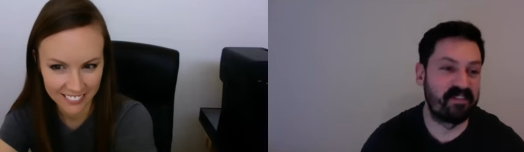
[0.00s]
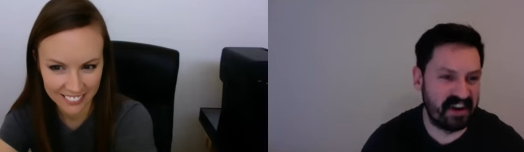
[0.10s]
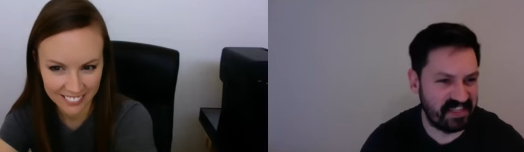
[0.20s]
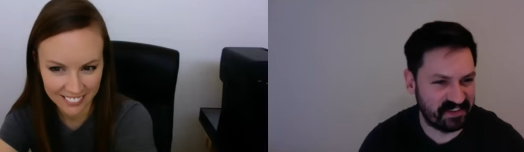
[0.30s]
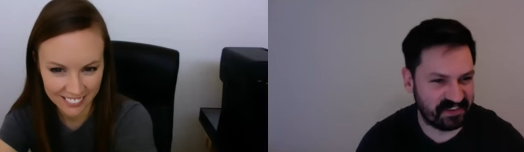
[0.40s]
Speaker 1: far
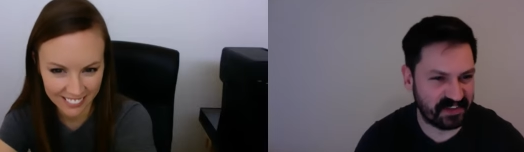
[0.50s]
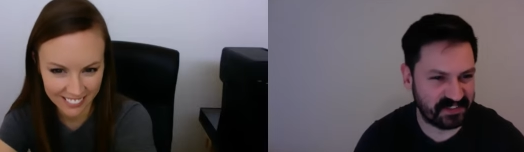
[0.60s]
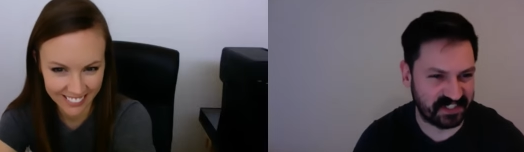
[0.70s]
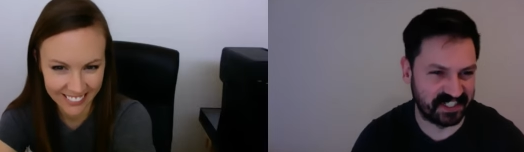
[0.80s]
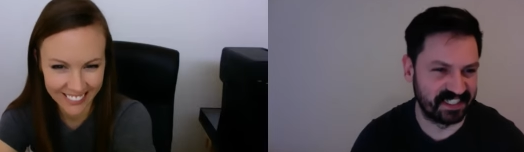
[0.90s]
in the
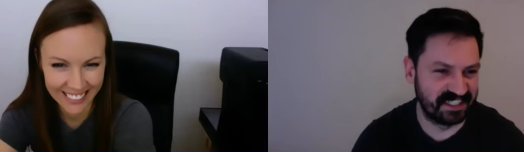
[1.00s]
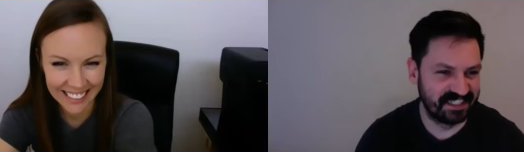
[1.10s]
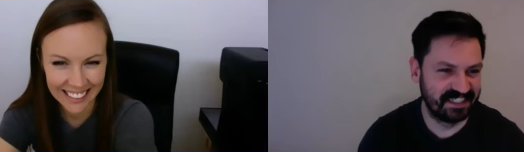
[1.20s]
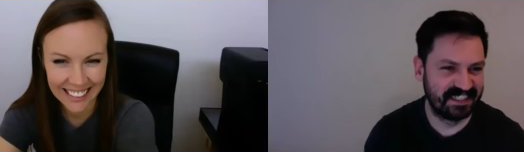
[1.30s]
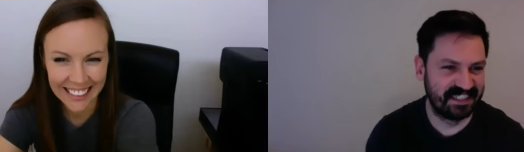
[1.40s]
future.
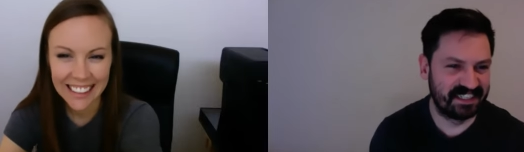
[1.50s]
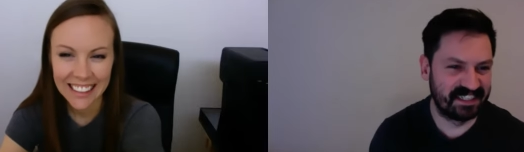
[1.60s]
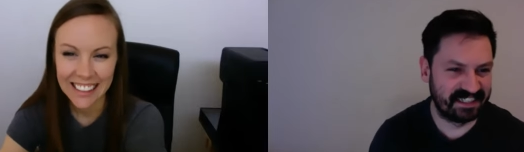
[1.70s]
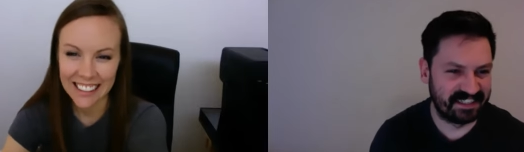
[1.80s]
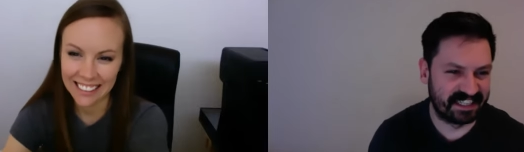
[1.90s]

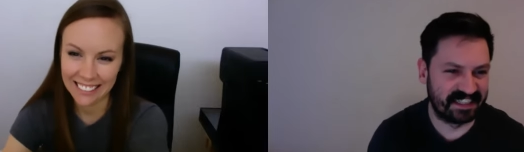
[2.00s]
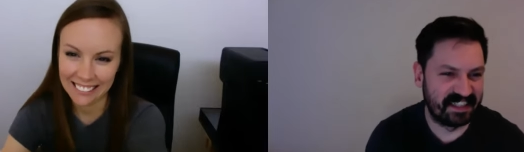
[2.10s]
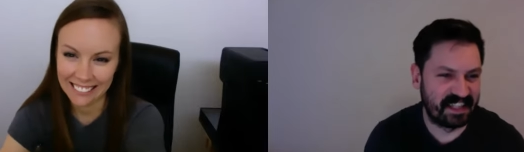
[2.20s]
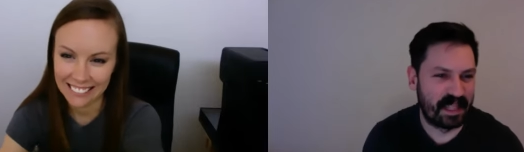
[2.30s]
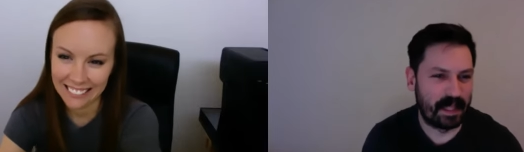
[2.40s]
Speaker 2: Yeah.
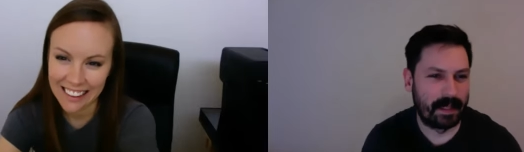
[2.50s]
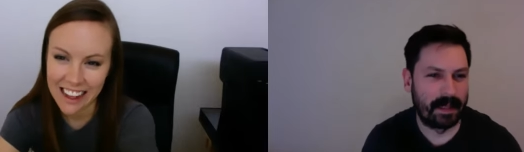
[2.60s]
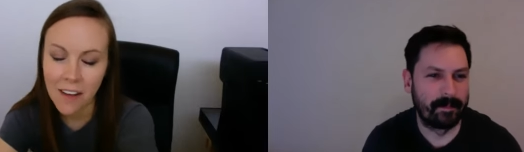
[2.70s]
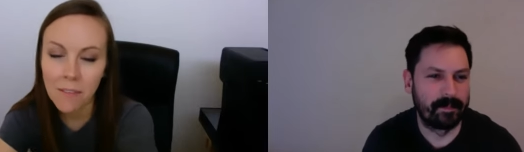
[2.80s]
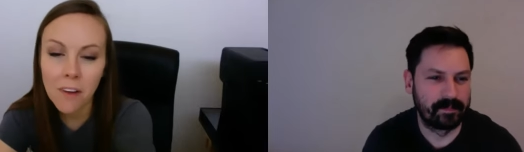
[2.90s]

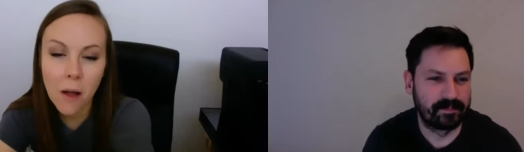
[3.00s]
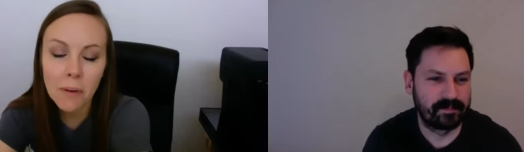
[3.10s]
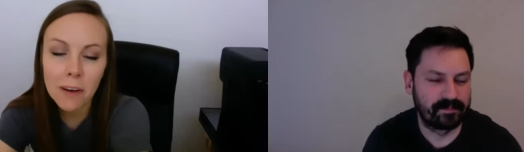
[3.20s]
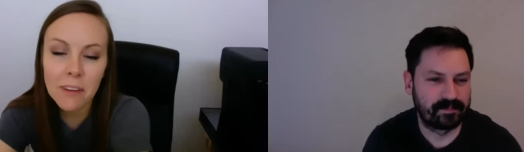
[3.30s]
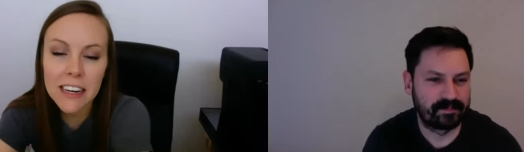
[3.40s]
But, but I
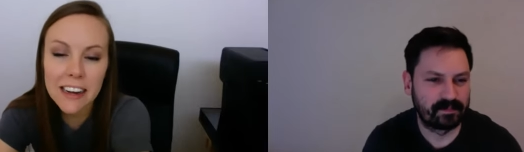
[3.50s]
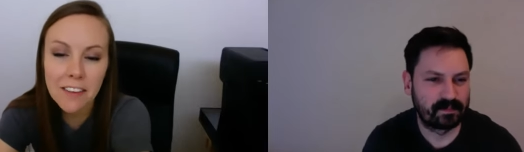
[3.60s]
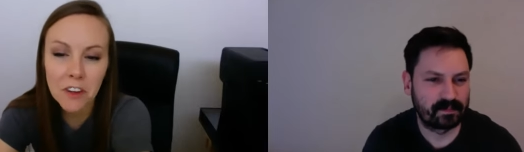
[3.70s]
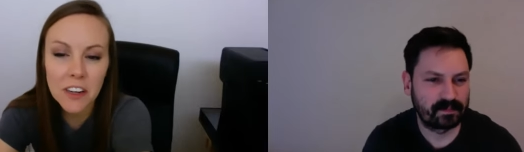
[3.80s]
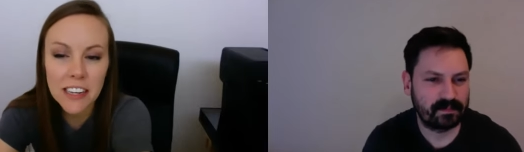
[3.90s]
mean, if
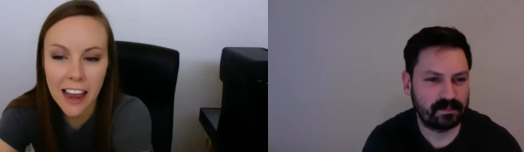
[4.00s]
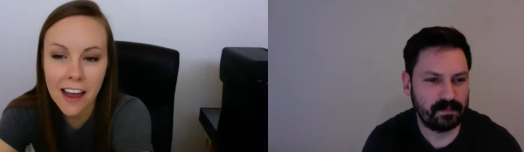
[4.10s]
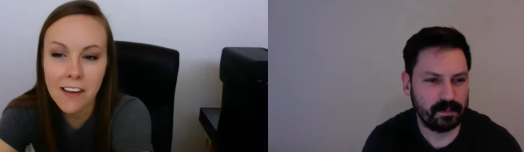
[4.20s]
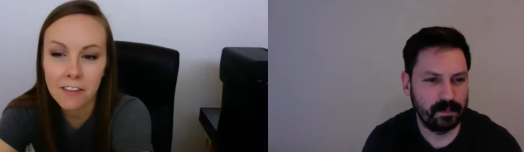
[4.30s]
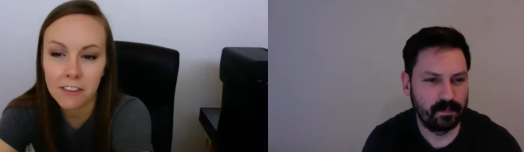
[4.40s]
you didn't
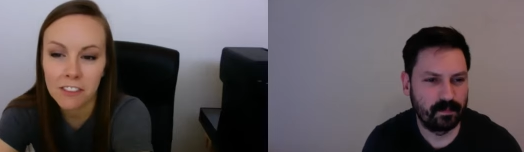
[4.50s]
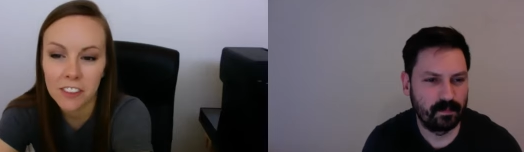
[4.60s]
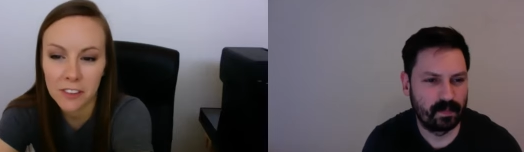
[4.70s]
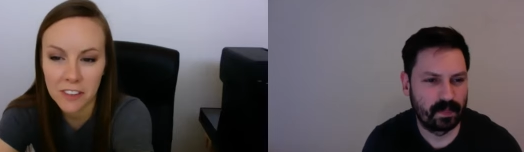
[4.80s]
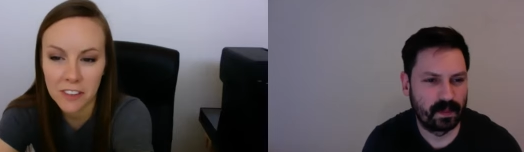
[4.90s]
have a
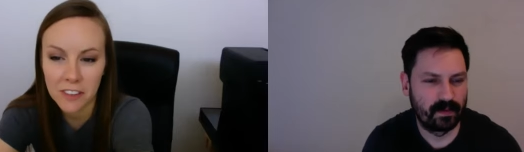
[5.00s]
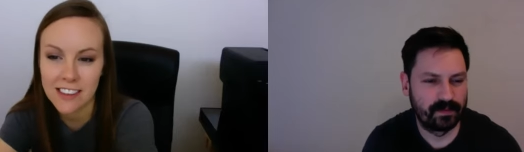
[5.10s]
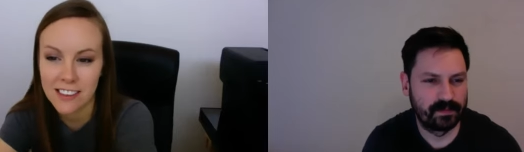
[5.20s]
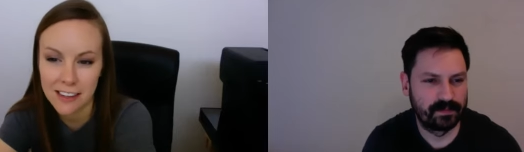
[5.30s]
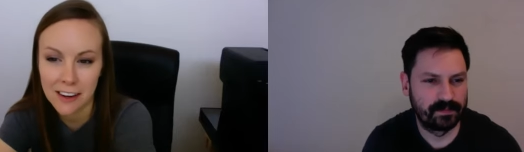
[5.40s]

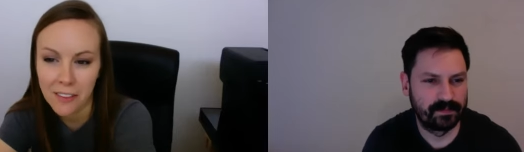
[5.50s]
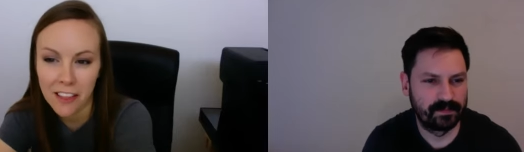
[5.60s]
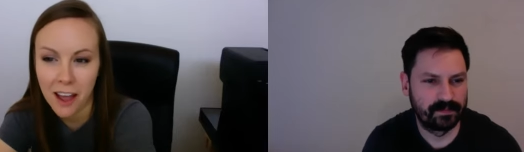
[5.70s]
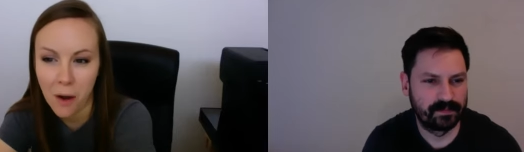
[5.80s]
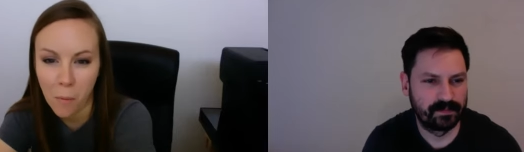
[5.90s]
reason to know
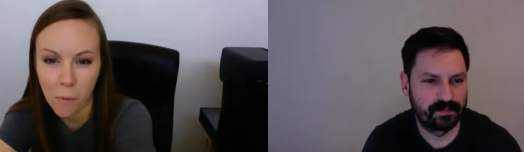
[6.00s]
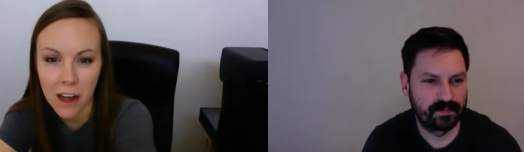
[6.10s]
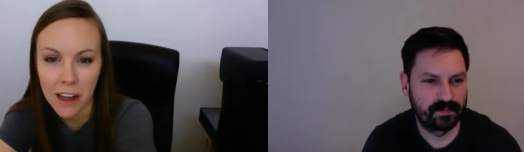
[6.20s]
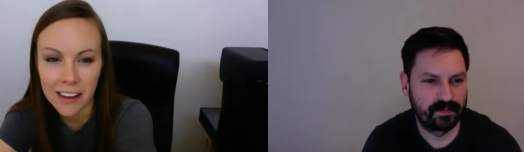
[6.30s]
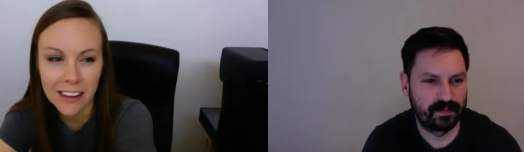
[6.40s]
that,
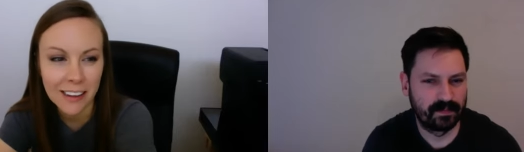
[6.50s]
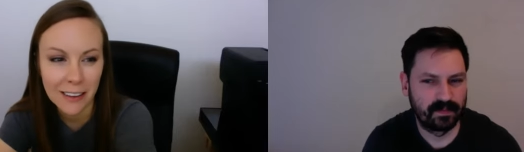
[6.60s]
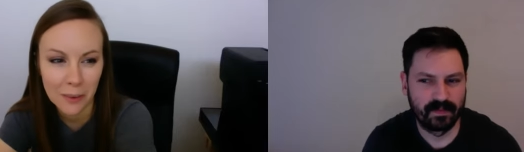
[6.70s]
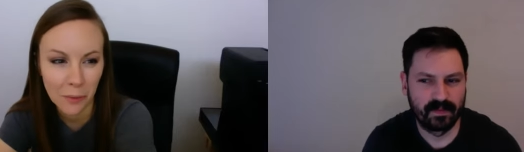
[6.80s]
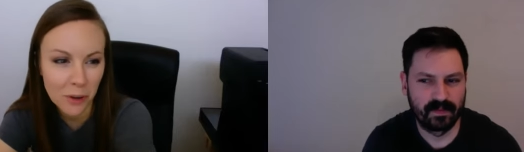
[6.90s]
why
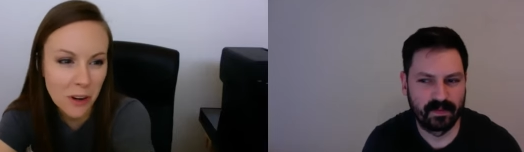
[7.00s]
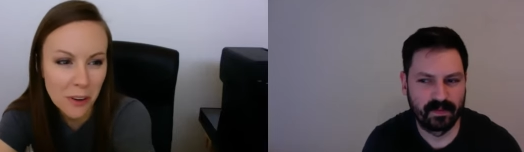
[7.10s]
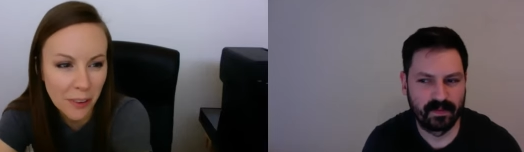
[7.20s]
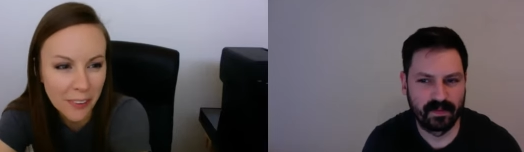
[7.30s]
would you?